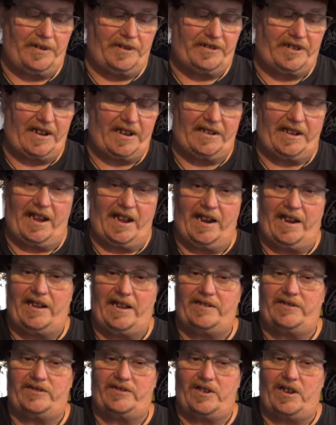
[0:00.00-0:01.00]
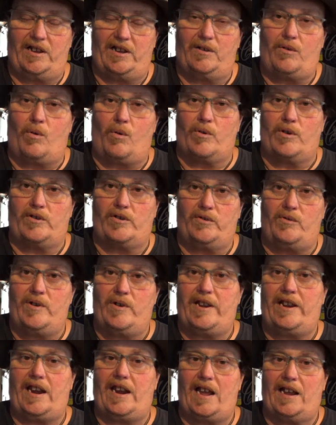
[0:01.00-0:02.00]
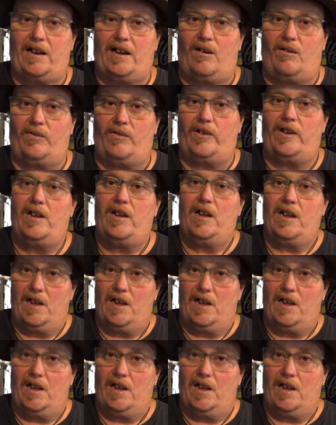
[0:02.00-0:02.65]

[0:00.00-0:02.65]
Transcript: set that as 1/4 20, like all